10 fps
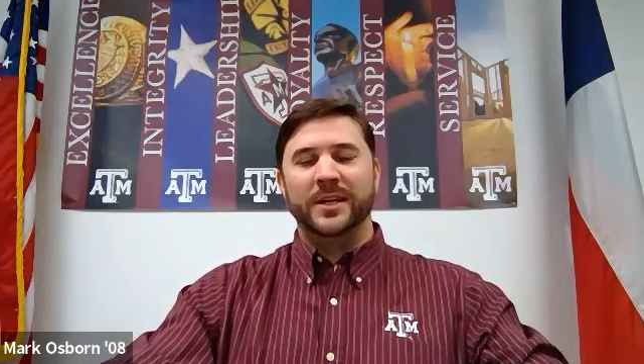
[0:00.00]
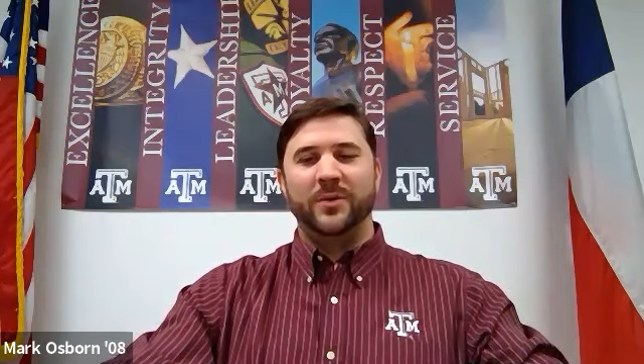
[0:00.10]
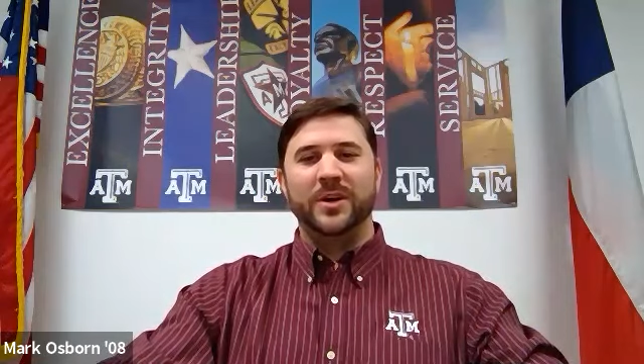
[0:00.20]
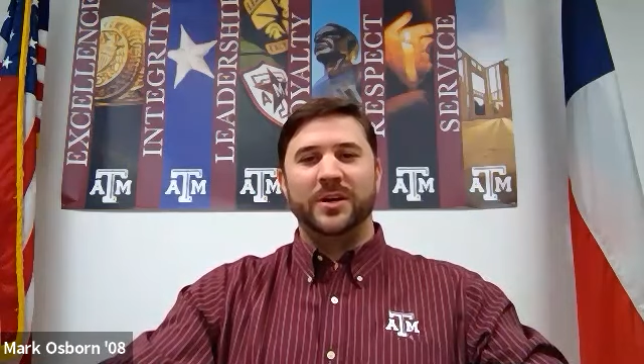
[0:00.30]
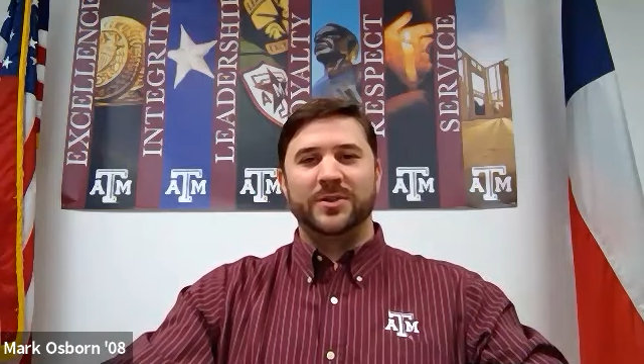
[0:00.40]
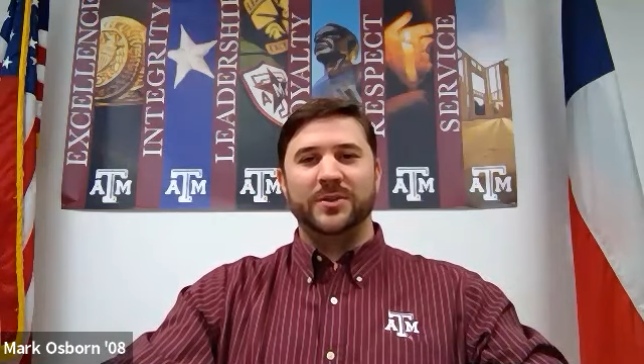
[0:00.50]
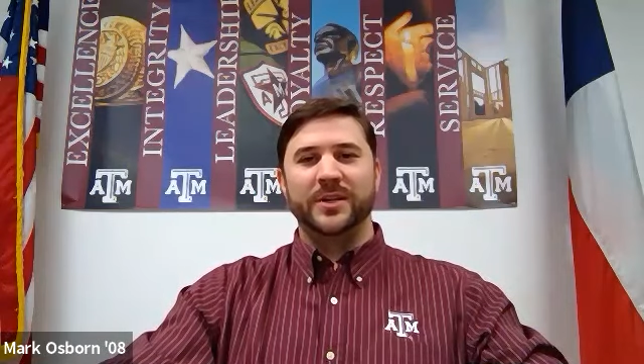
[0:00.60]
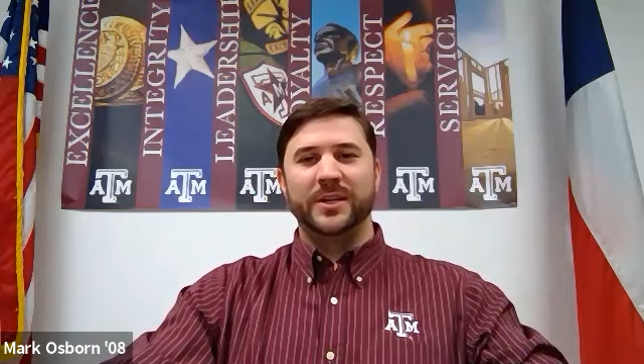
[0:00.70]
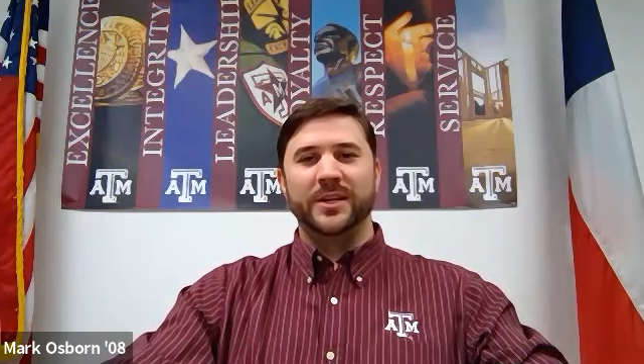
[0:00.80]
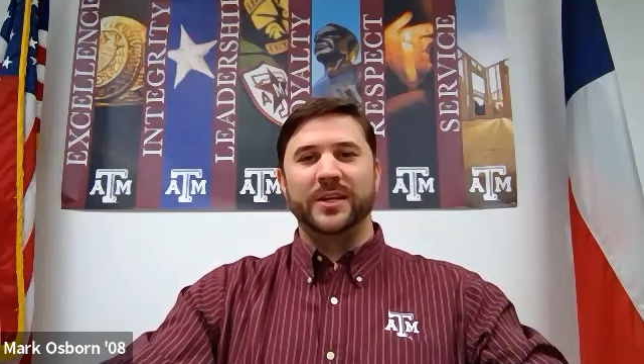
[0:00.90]
We also
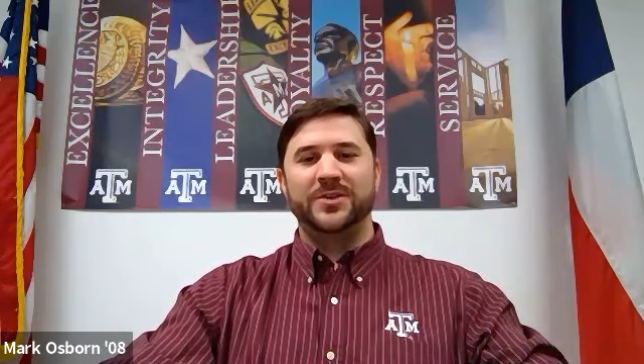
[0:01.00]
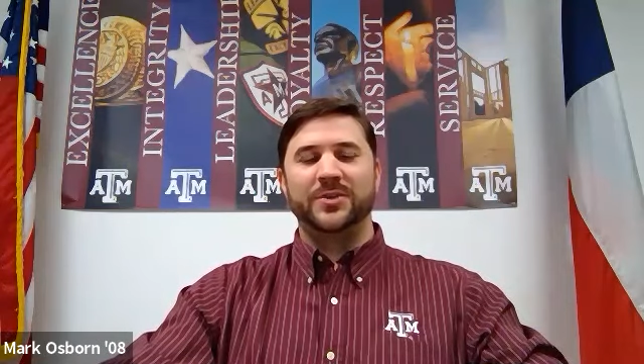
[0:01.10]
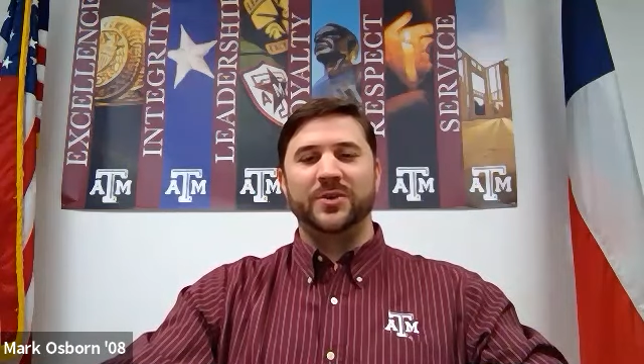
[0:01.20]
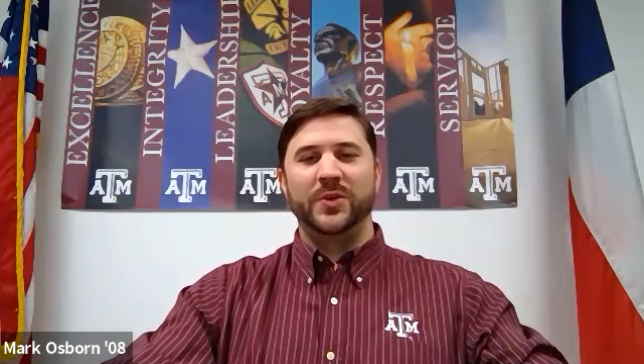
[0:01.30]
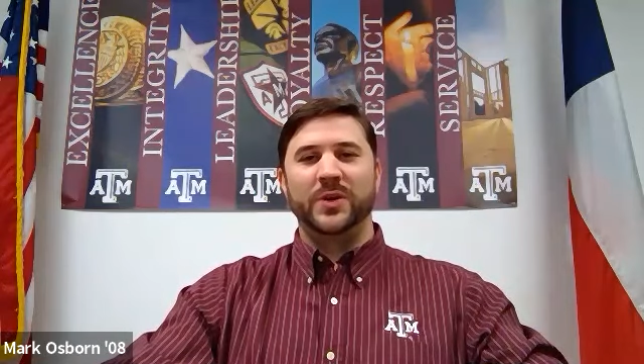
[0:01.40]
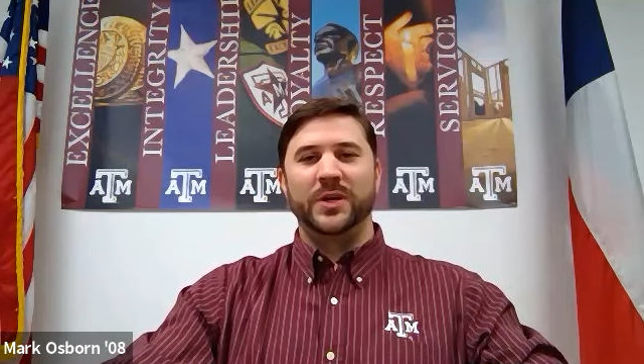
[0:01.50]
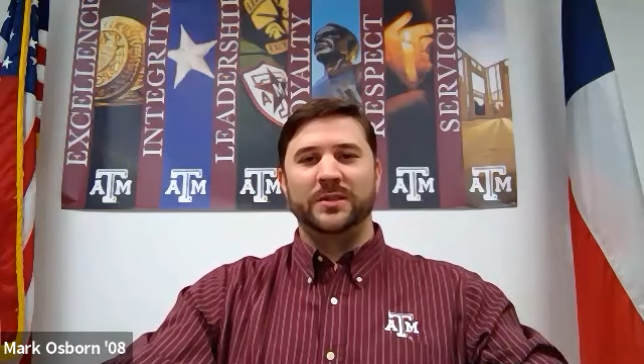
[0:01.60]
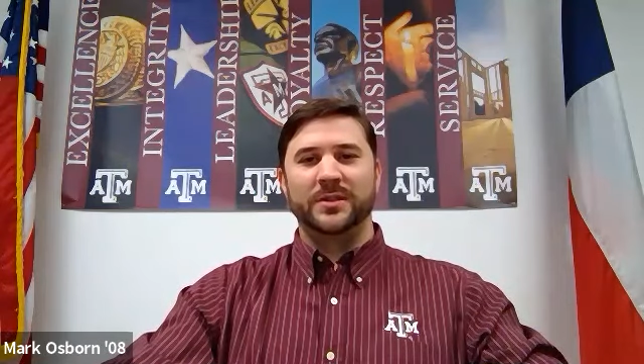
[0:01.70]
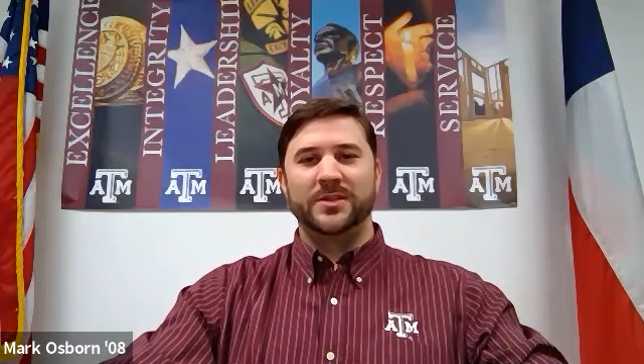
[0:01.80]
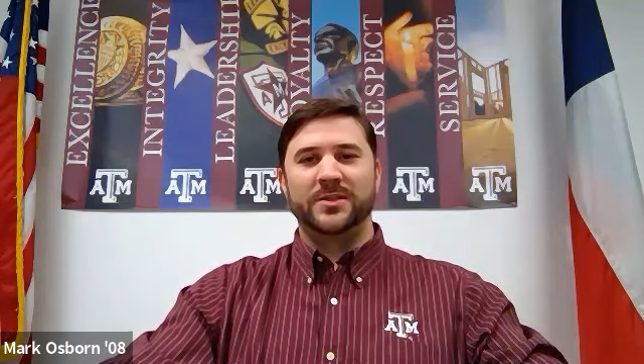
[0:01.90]
need to get to
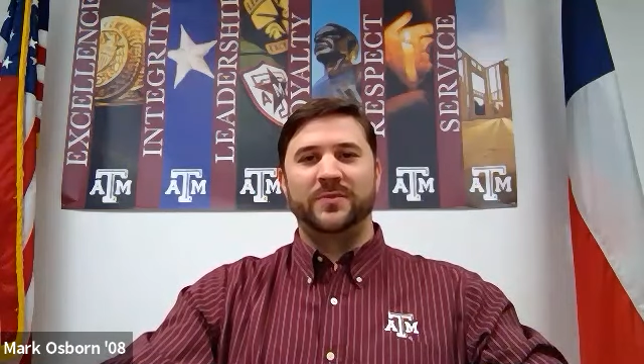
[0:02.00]
at least